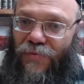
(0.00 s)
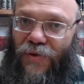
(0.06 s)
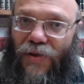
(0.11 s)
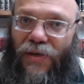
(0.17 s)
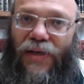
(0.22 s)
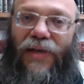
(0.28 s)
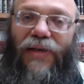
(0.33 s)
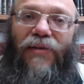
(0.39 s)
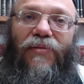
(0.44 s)

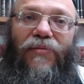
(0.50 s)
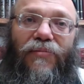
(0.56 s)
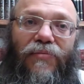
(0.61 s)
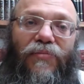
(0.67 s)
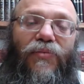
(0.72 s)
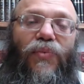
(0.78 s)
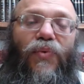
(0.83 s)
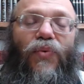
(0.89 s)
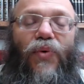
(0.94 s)
Okay?
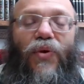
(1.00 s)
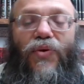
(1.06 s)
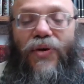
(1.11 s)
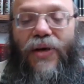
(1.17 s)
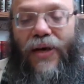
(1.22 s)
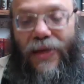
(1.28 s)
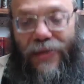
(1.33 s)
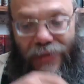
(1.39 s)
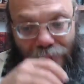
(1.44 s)
Washing
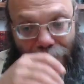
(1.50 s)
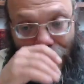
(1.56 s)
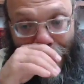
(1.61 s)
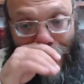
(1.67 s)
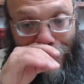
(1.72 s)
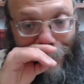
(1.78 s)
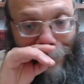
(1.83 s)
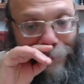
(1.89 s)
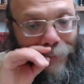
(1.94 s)
hands
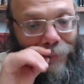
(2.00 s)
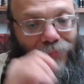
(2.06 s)
again.